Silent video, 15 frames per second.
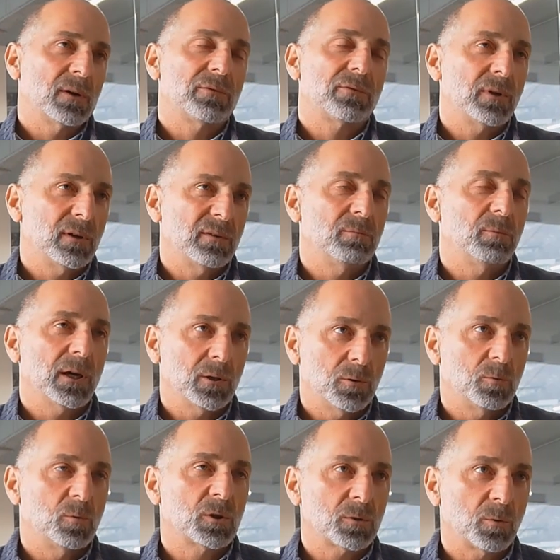friend of mine
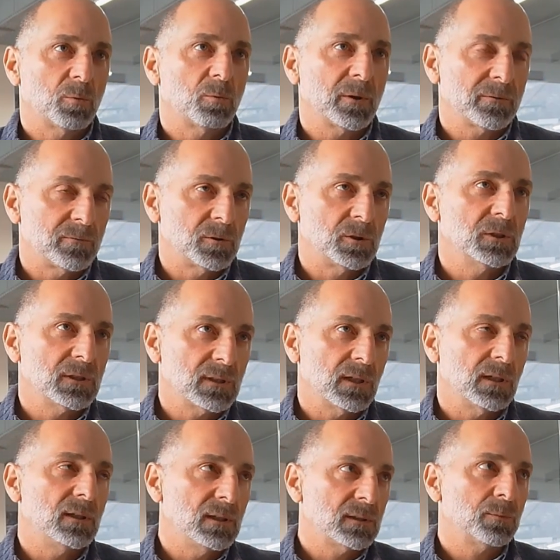who worked with refugees said
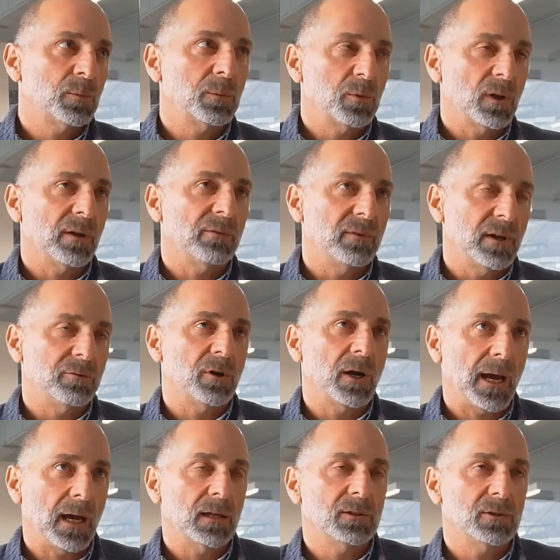these people have never
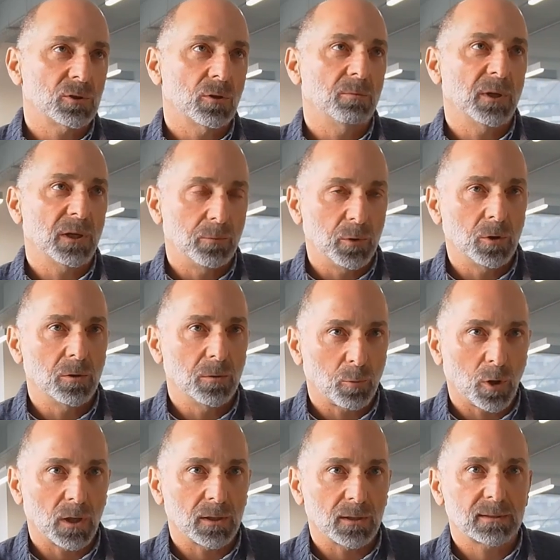had so many beauty
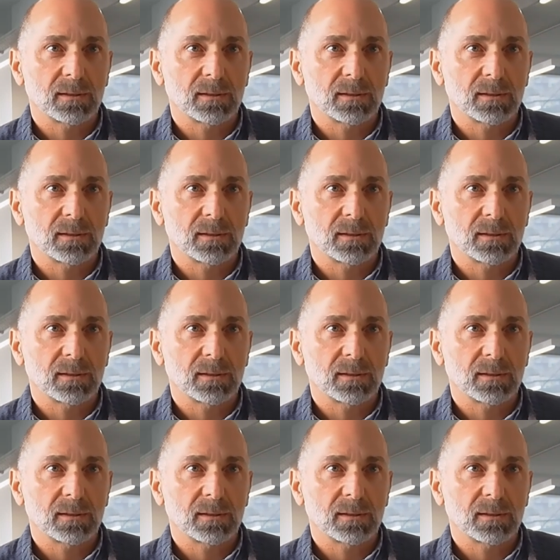products.